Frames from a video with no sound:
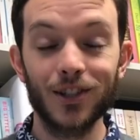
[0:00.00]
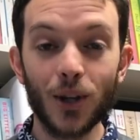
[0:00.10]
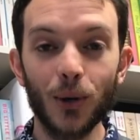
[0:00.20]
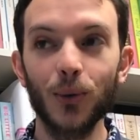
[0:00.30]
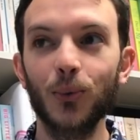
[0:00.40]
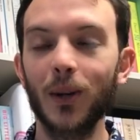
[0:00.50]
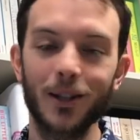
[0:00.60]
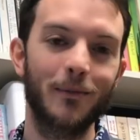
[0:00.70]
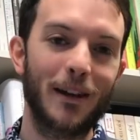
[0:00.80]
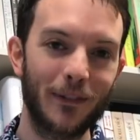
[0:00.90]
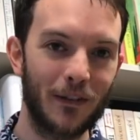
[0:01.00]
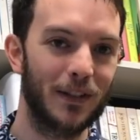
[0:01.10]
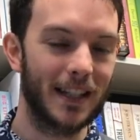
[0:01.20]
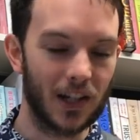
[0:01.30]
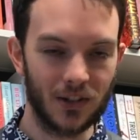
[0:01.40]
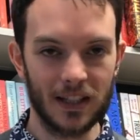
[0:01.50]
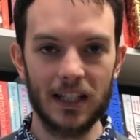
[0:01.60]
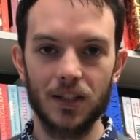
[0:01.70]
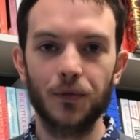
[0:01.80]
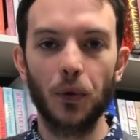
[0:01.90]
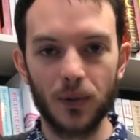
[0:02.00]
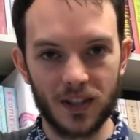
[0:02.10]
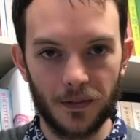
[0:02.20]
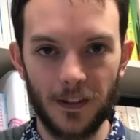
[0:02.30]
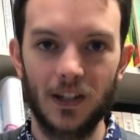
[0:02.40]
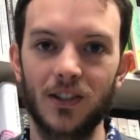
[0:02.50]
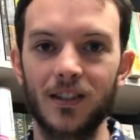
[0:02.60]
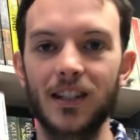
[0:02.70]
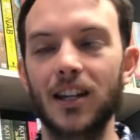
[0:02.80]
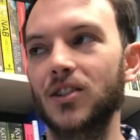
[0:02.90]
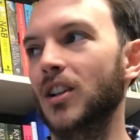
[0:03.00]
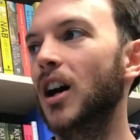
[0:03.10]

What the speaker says: So one of my favourite sections is of course the fiction section.